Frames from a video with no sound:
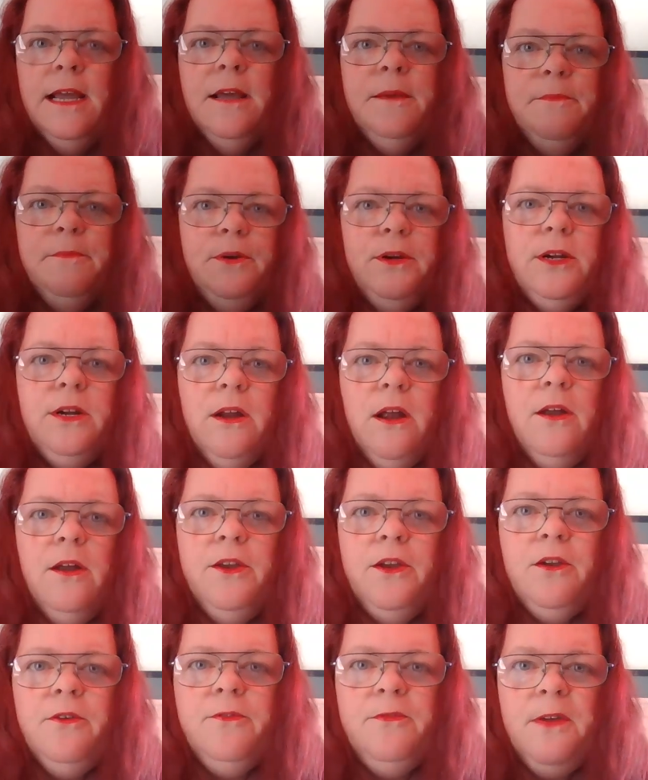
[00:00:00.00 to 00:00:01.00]
put it on
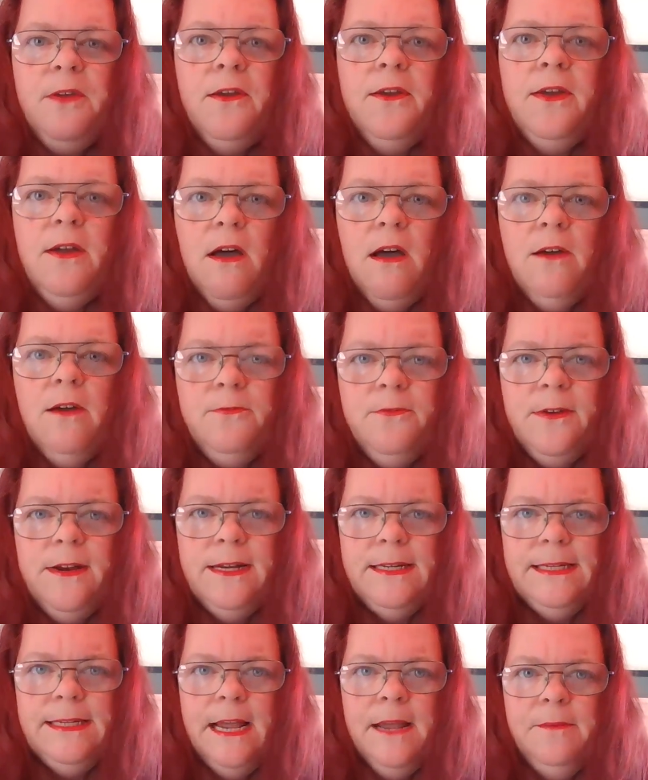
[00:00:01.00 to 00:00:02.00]
your fairy
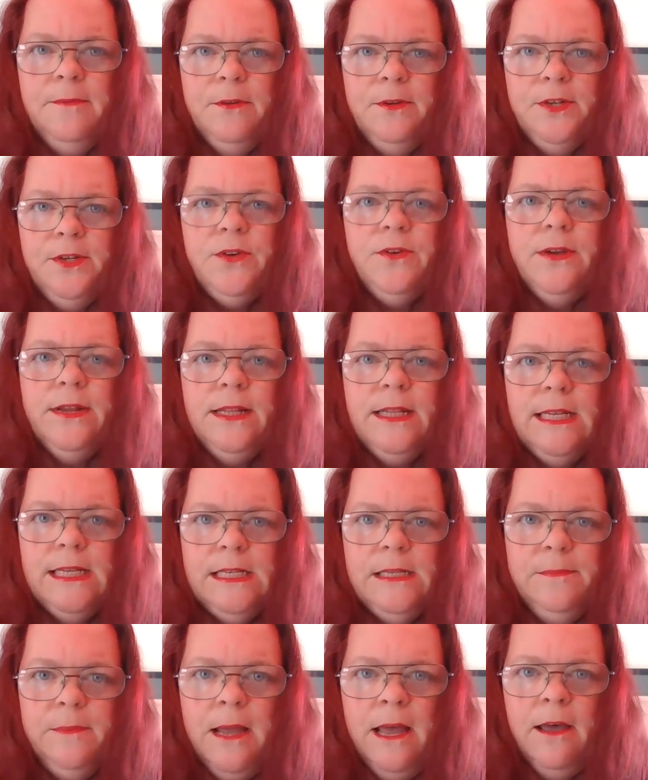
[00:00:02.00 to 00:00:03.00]
offering table during the
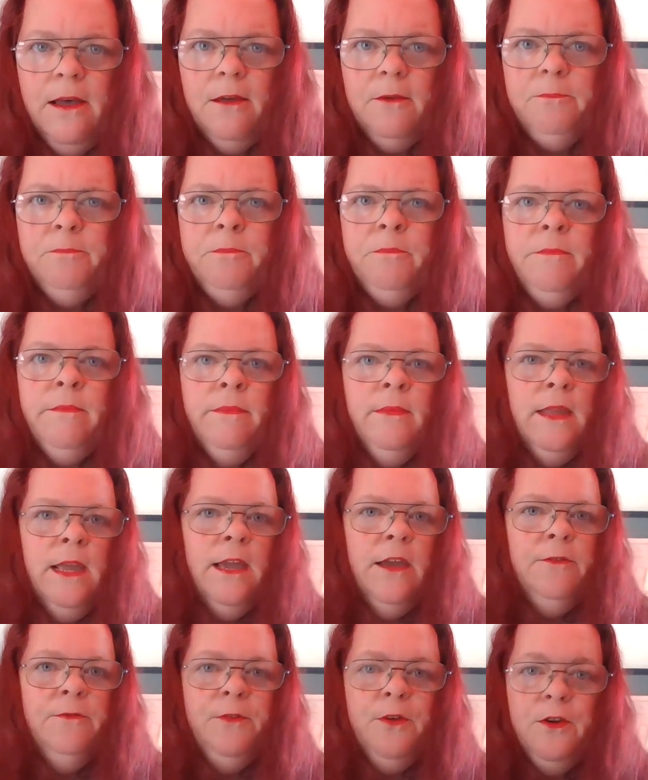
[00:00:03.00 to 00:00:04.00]
spell.
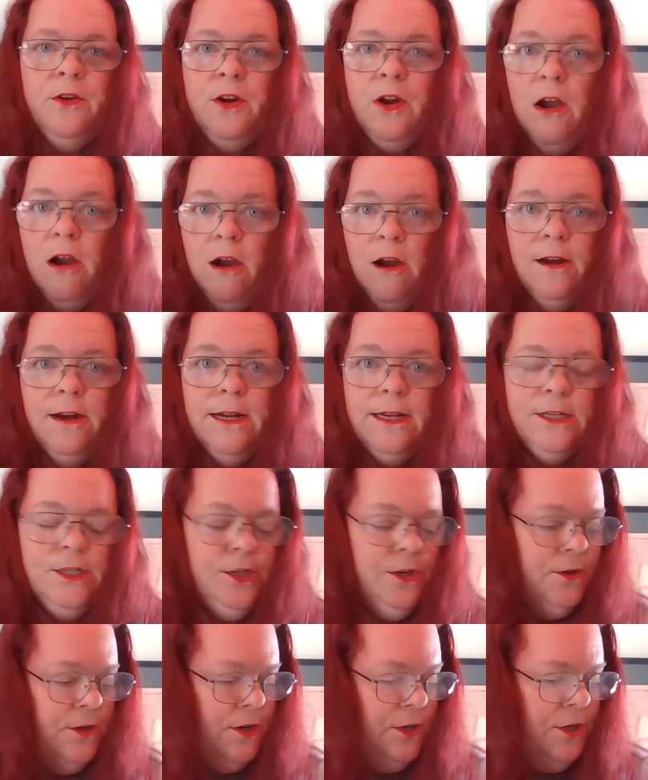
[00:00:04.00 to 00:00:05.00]
If you're an artist,
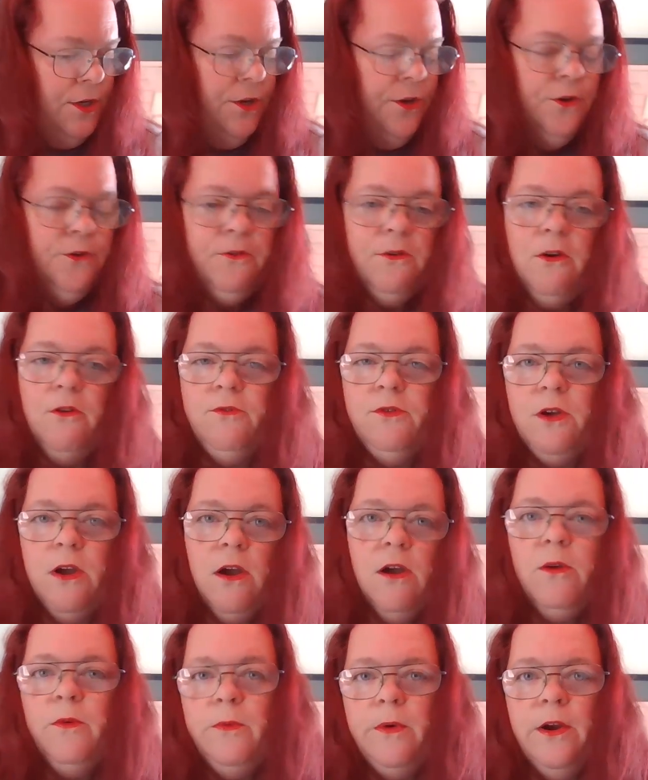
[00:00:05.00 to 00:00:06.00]
you can do your own
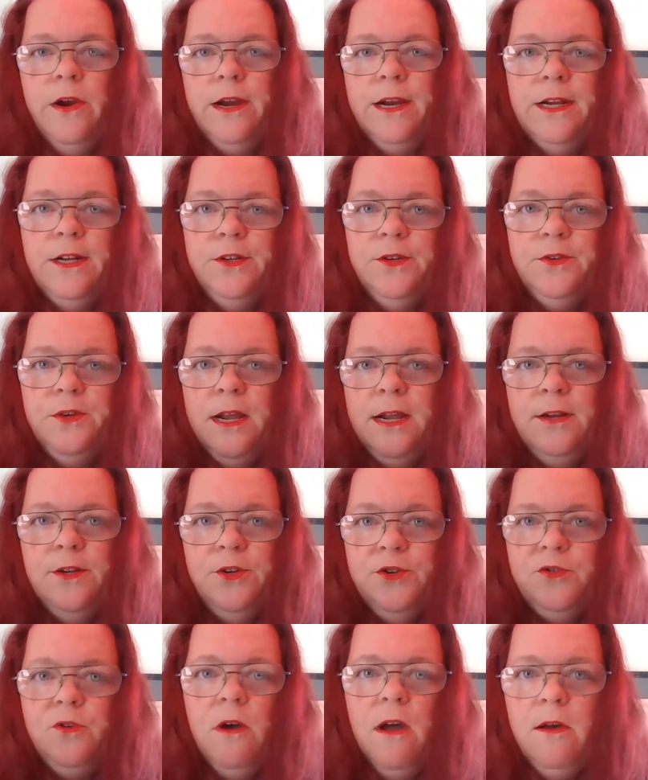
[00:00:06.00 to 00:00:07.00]
artwork and
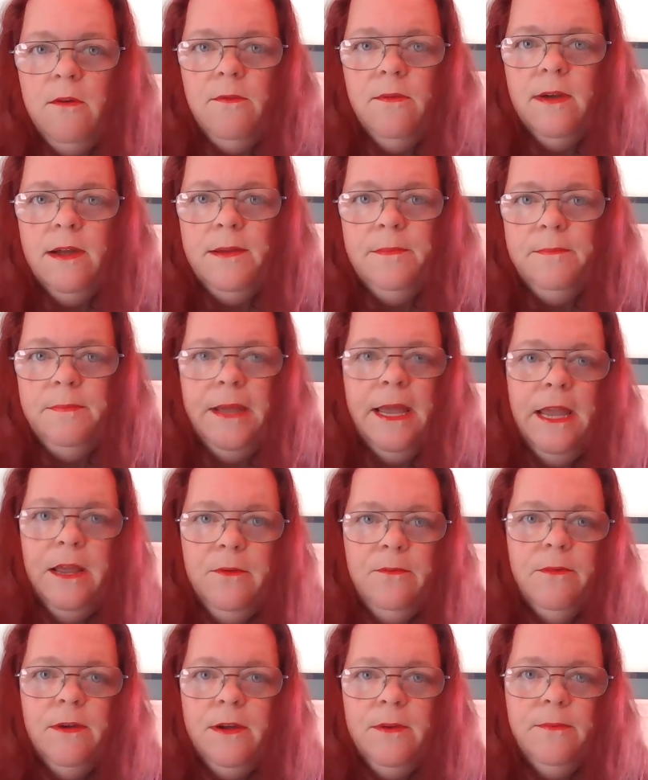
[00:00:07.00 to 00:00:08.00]
draw one, paint
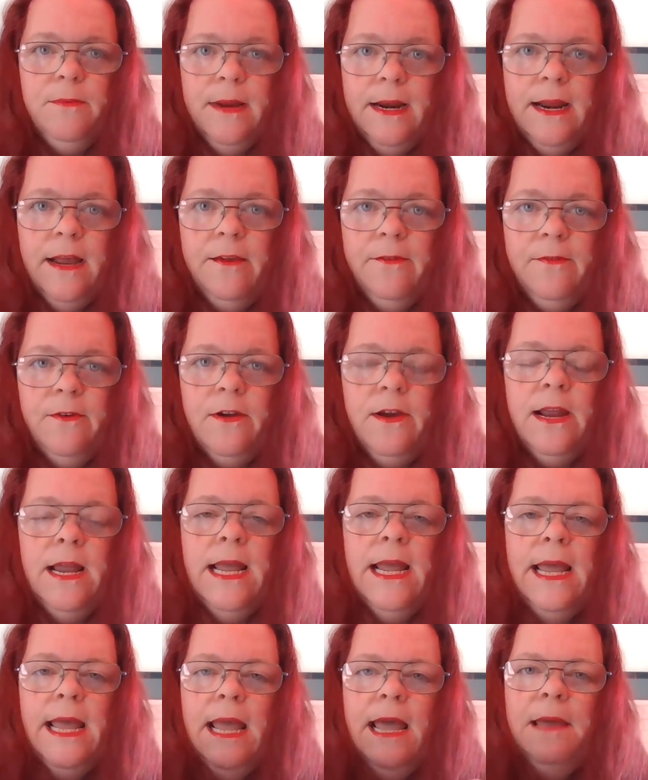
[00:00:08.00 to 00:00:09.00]
one, whatever,
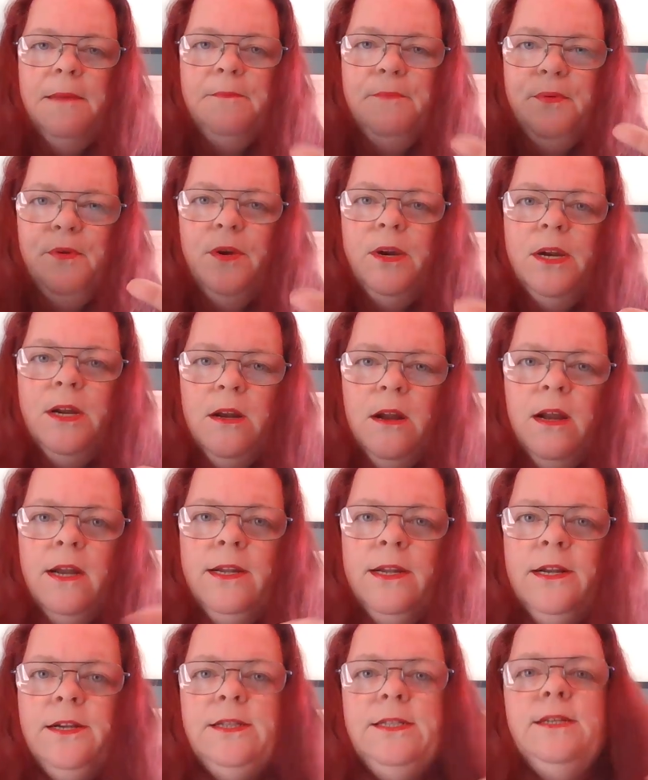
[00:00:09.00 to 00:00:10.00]
and put it on
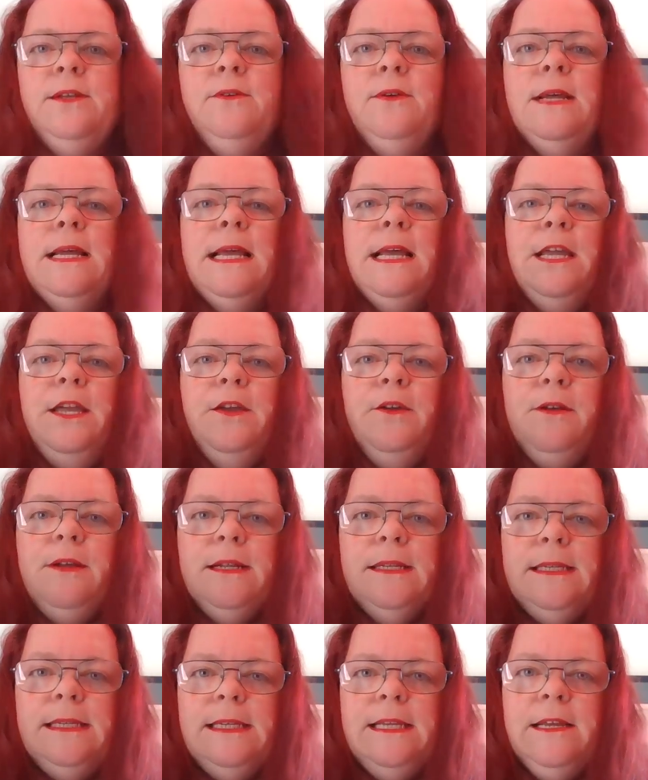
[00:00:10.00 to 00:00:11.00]
there. So you can
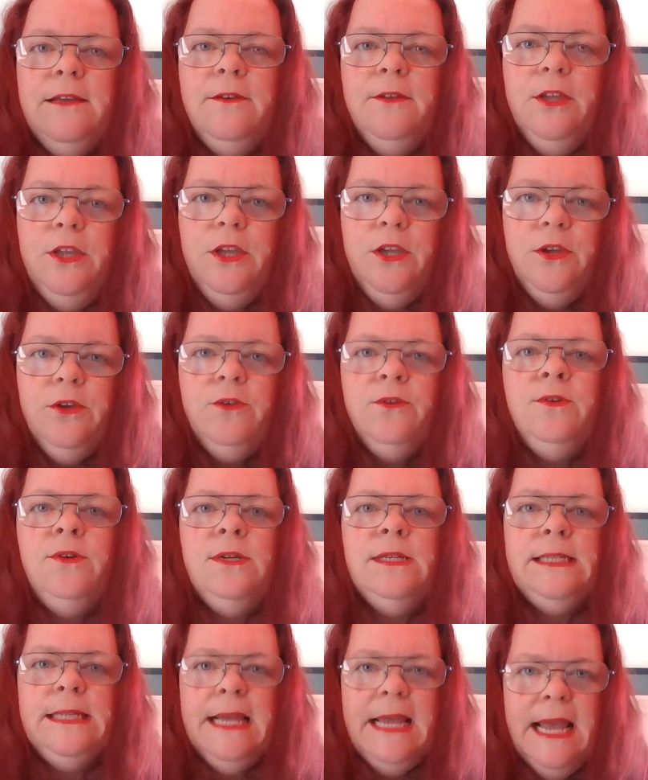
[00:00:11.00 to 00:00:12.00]
still
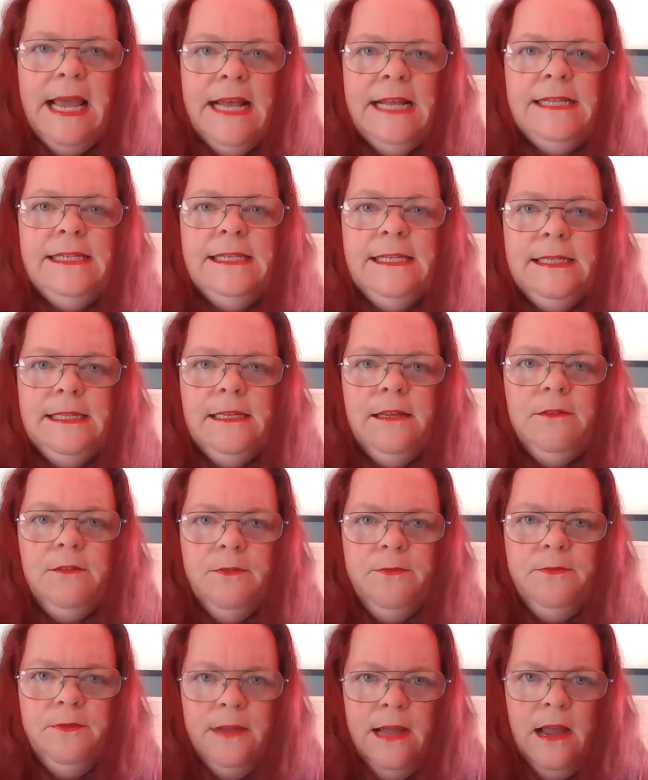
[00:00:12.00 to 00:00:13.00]
use the essence of the
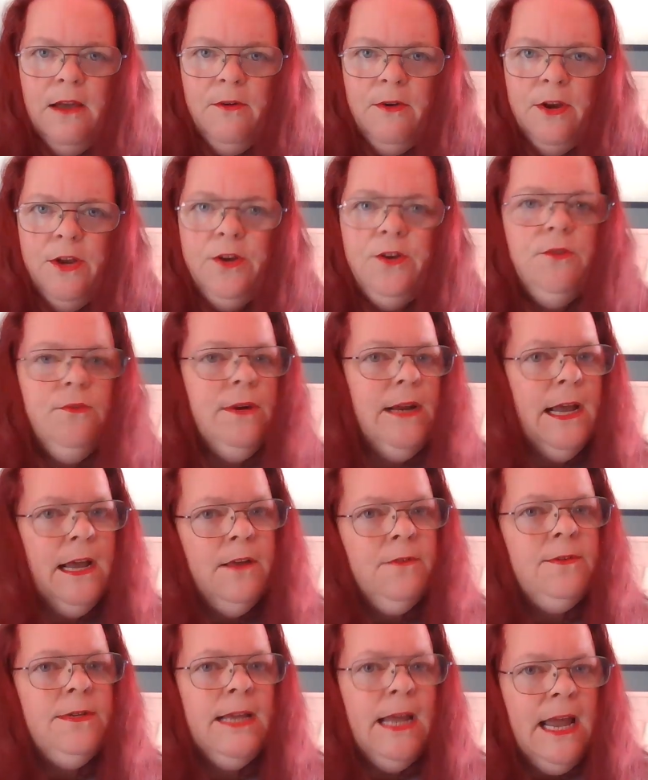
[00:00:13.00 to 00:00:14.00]
flower. You don't
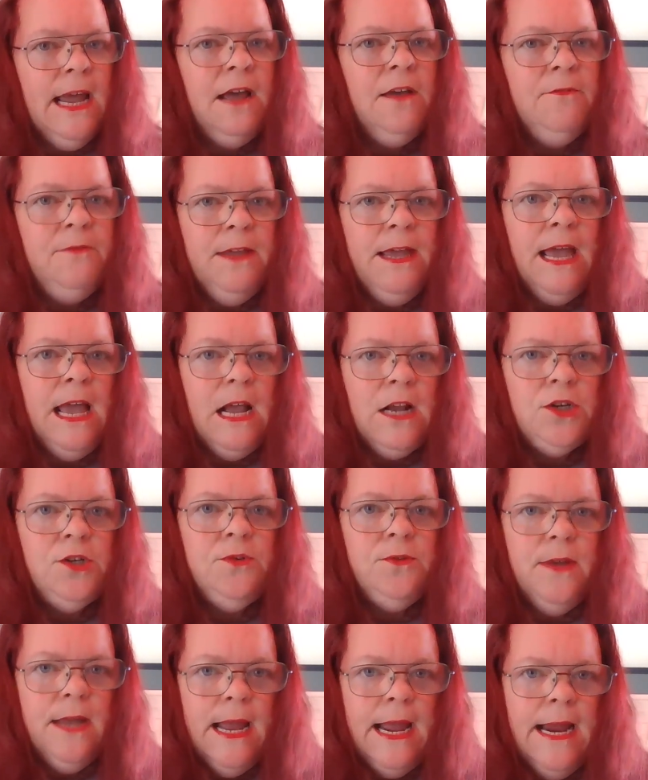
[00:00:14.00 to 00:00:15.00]
have to have the
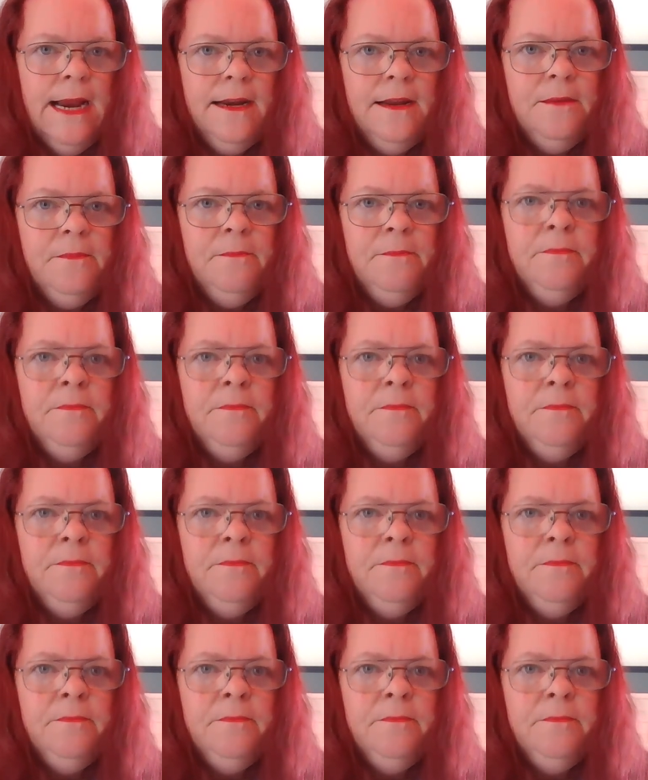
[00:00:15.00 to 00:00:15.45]
actual item.